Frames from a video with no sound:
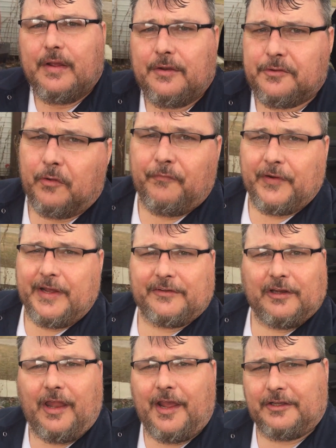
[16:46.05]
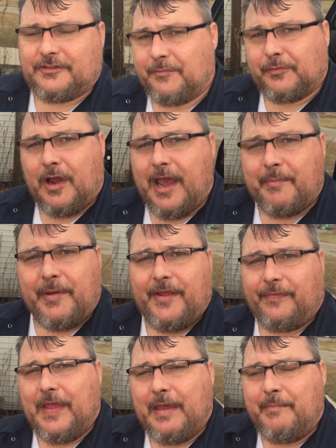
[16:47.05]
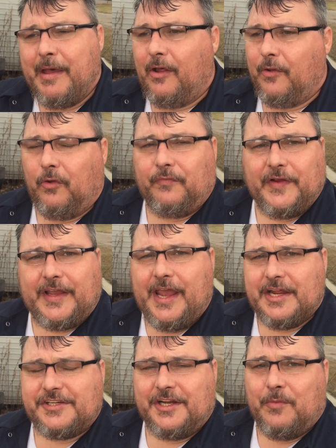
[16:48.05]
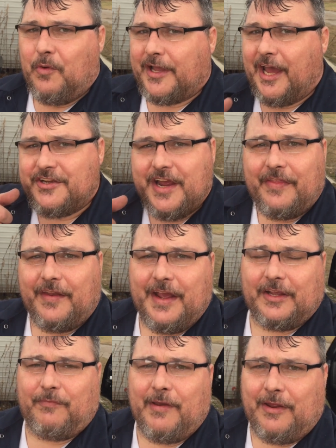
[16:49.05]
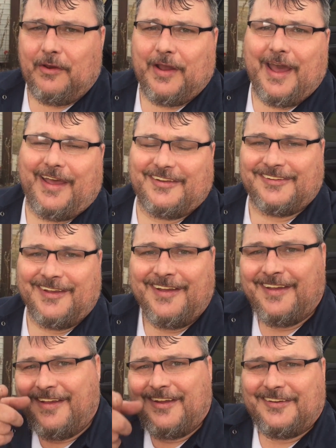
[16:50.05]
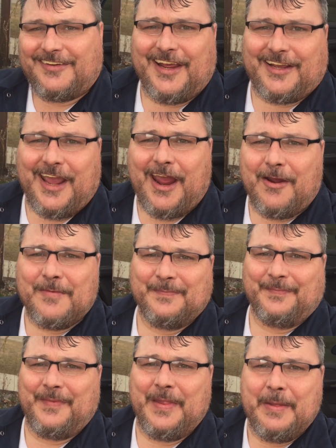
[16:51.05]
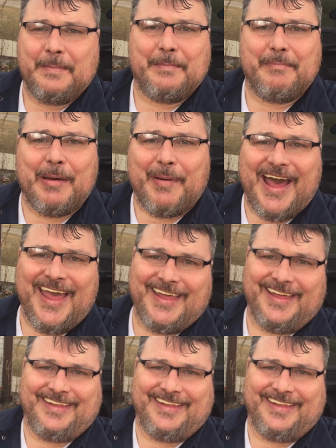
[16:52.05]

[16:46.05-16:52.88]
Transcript: Don't forget to like, subscribe, and hit that bell notification, and we'll catch you on the next video, guys. Take care. Bye-bye.